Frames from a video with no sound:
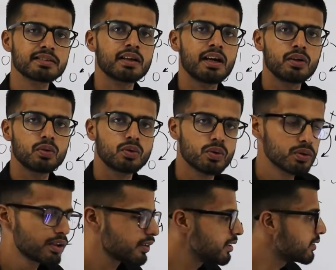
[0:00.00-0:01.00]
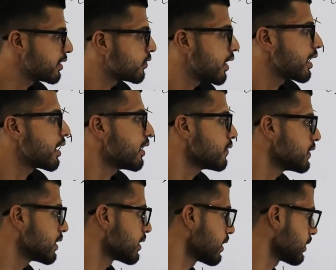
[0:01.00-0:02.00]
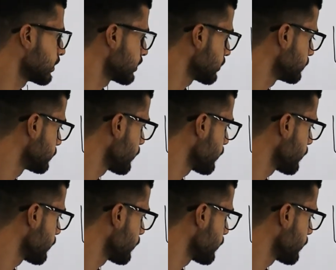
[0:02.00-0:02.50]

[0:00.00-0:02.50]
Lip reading: try to know the reason why can't we correct it.